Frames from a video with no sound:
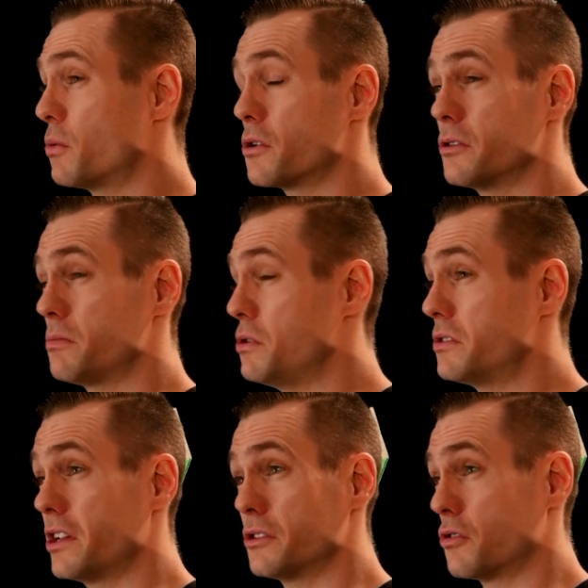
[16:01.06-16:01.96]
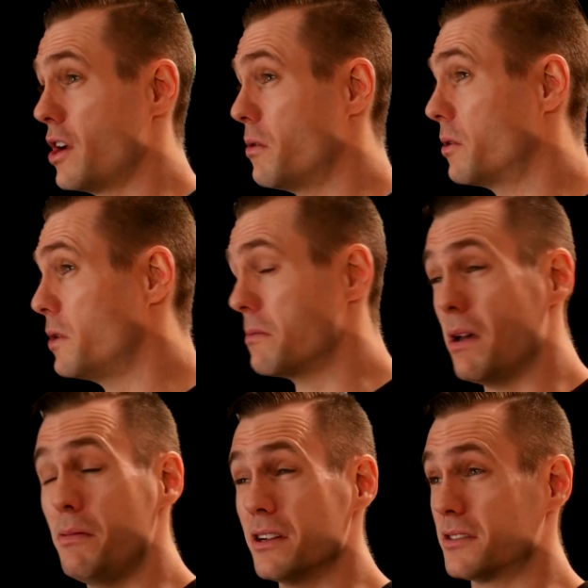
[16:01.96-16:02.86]
the words music is great one week,
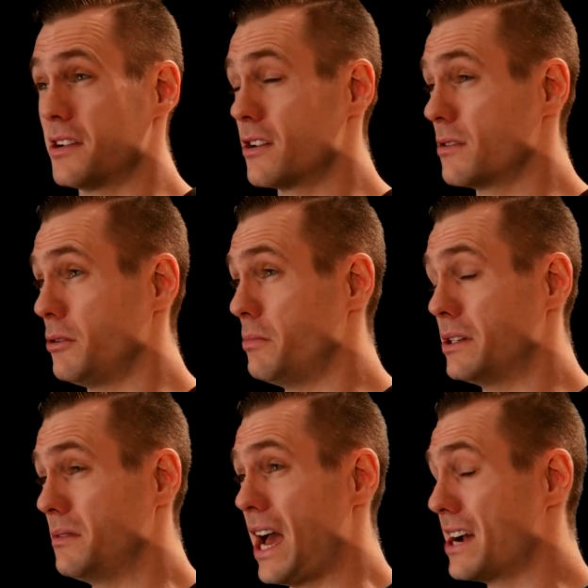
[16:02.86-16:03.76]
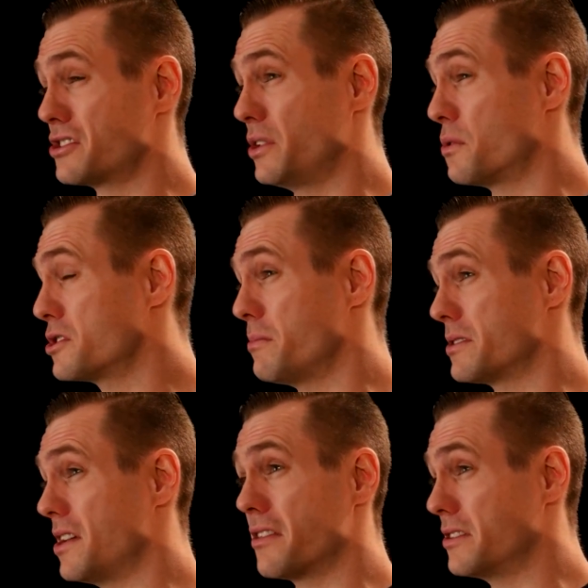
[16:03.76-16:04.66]
maybe it's terrible, but actually worship
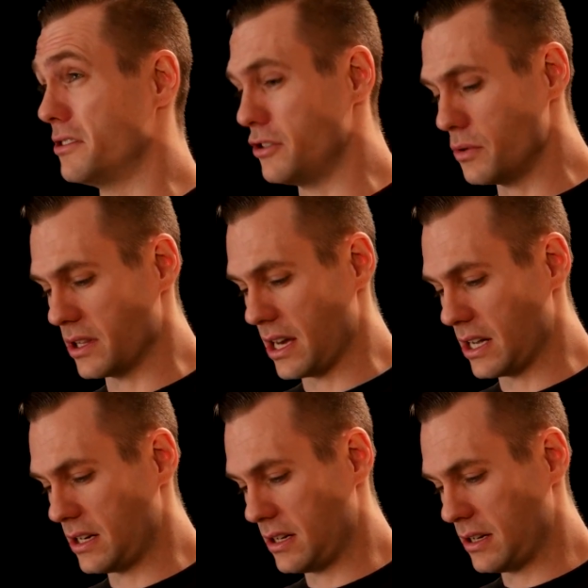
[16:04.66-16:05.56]
has nothing to do with that.